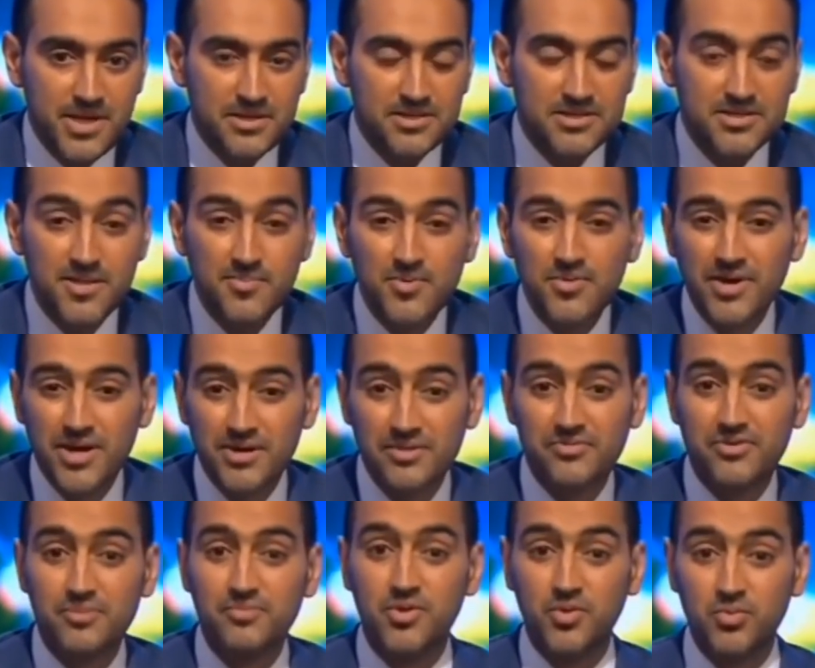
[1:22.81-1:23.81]
How
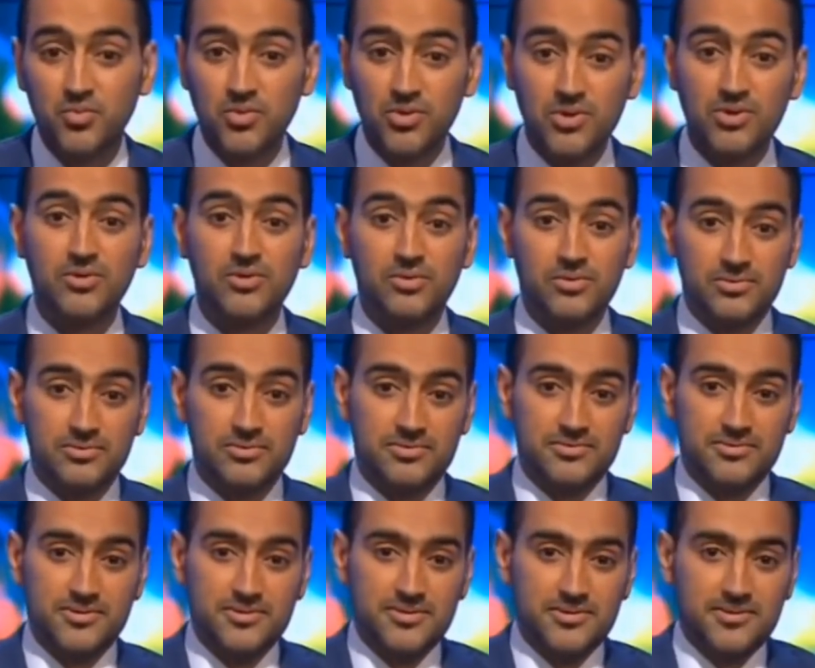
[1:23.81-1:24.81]
separated from the world
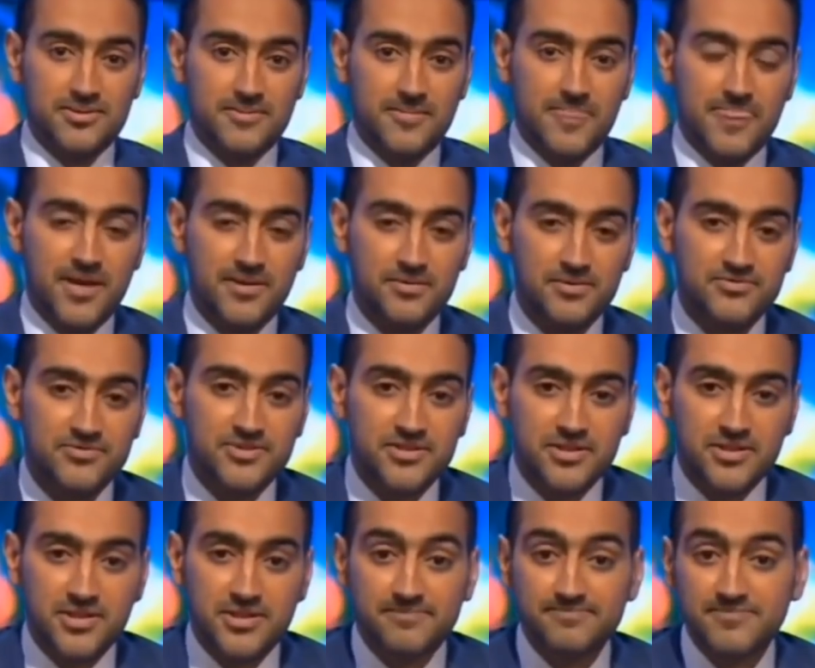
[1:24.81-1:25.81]
they were
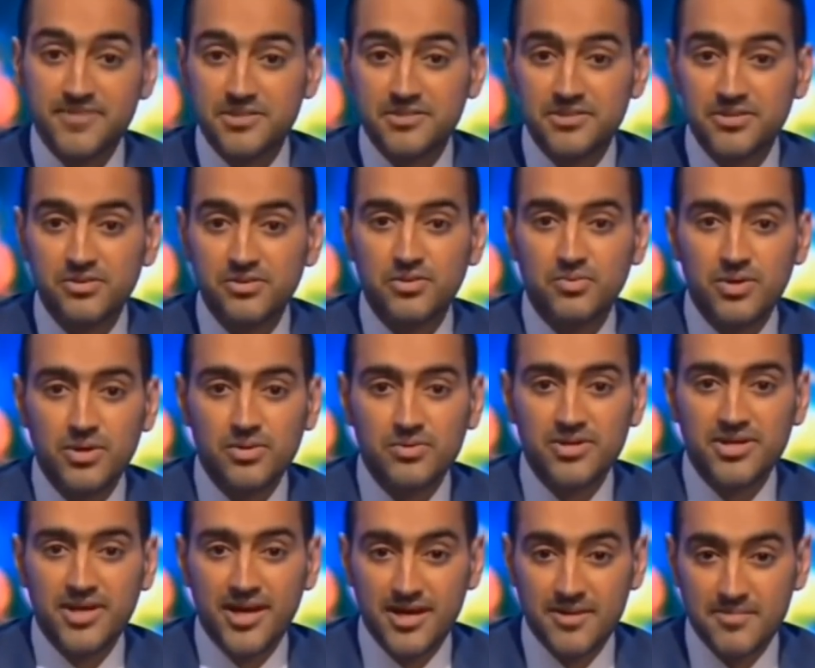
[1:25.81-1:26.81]
feeling until the
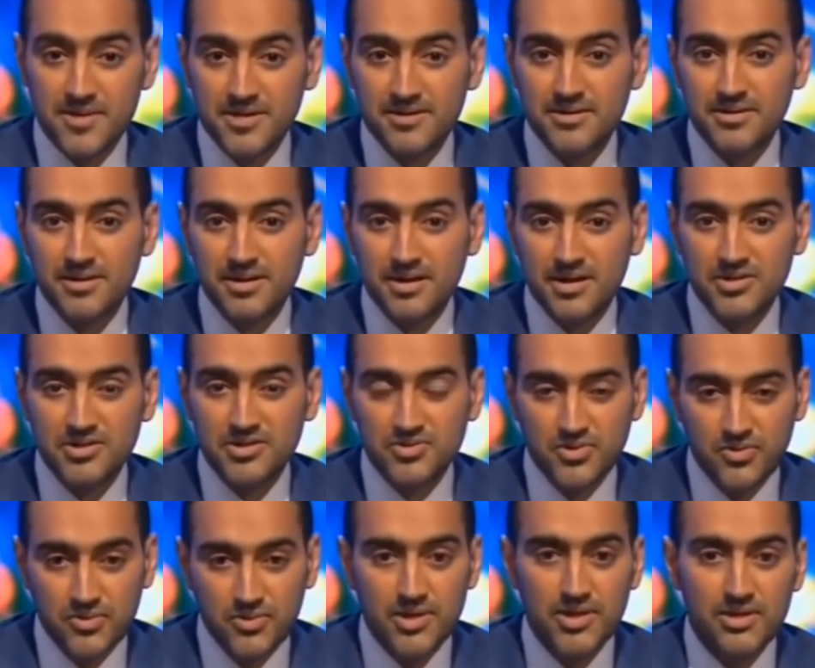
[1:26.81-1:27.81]
world came in and
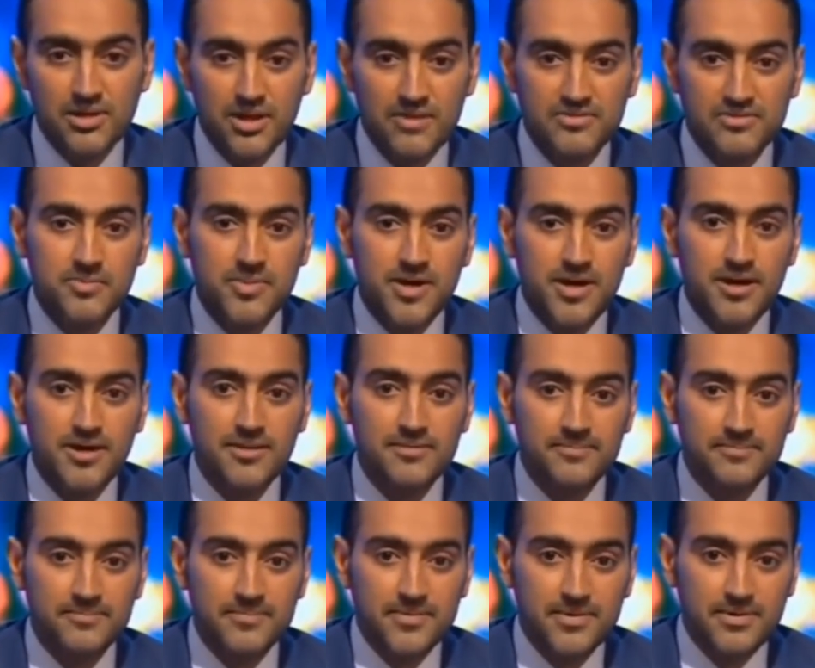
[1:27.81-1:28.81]
tore their lives
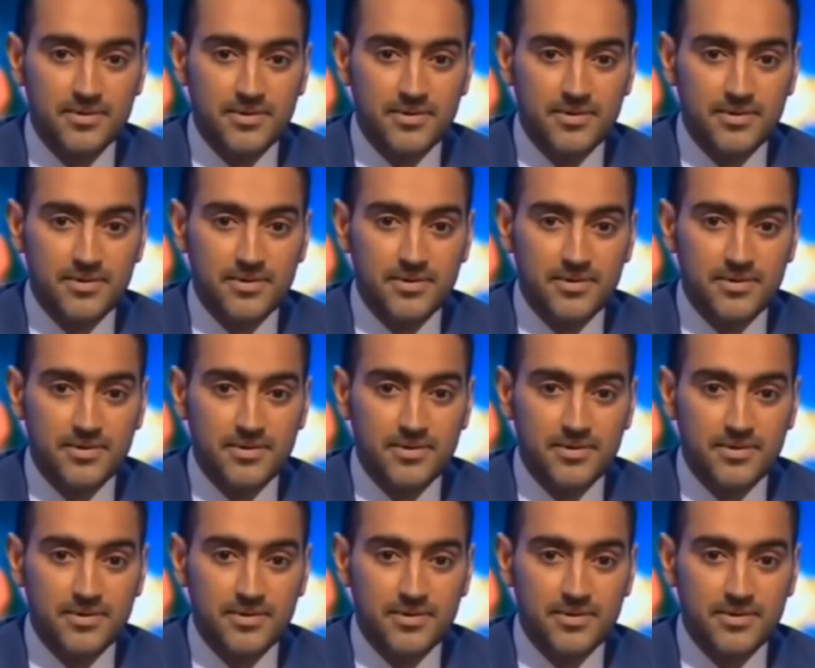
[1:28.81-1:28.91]
apart.